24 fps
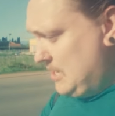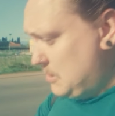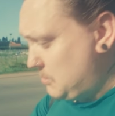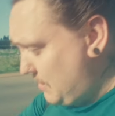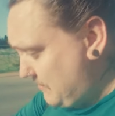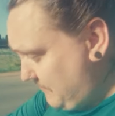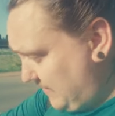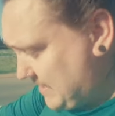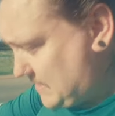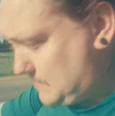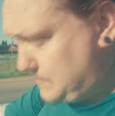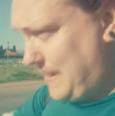
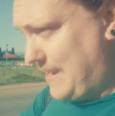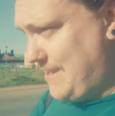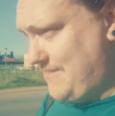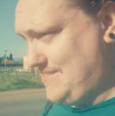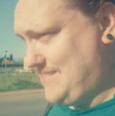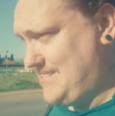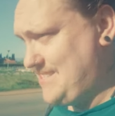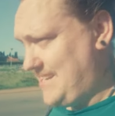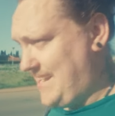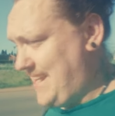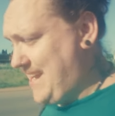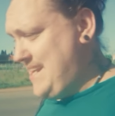we've
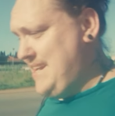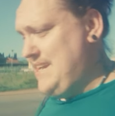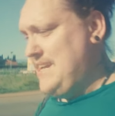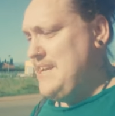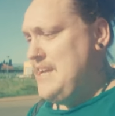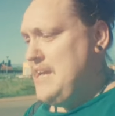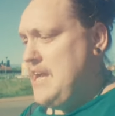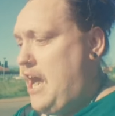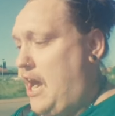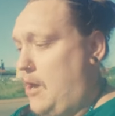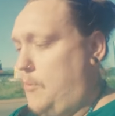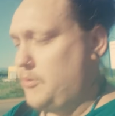experienced today
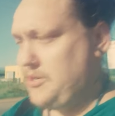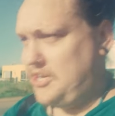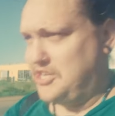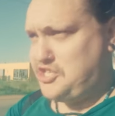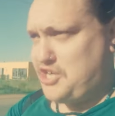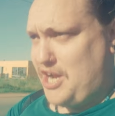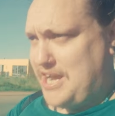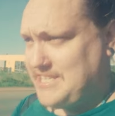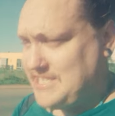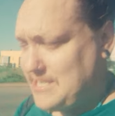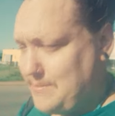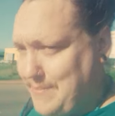and want to
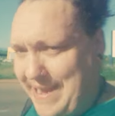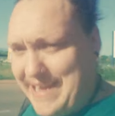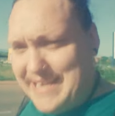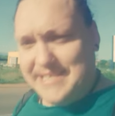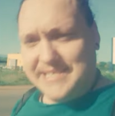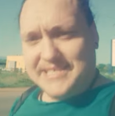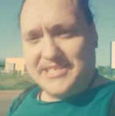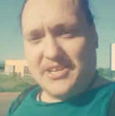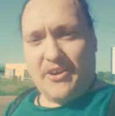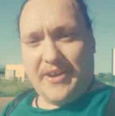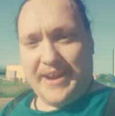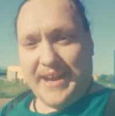share some
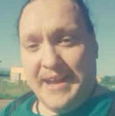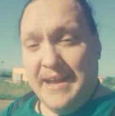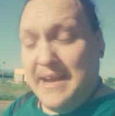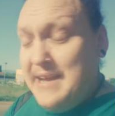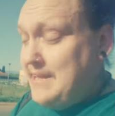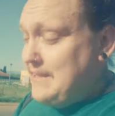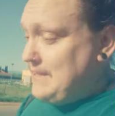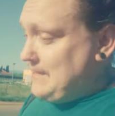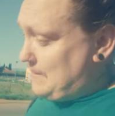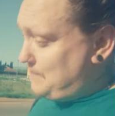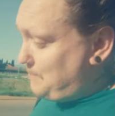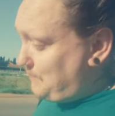insight,
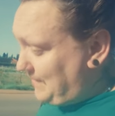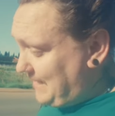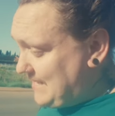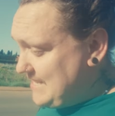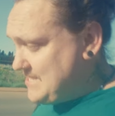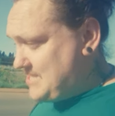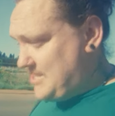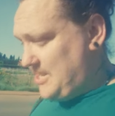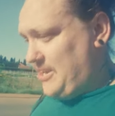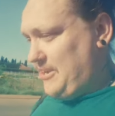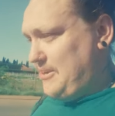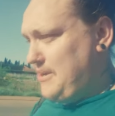then
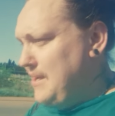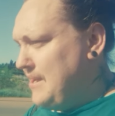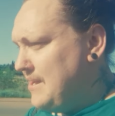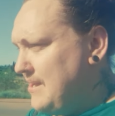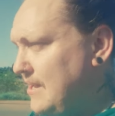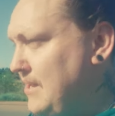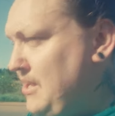please do.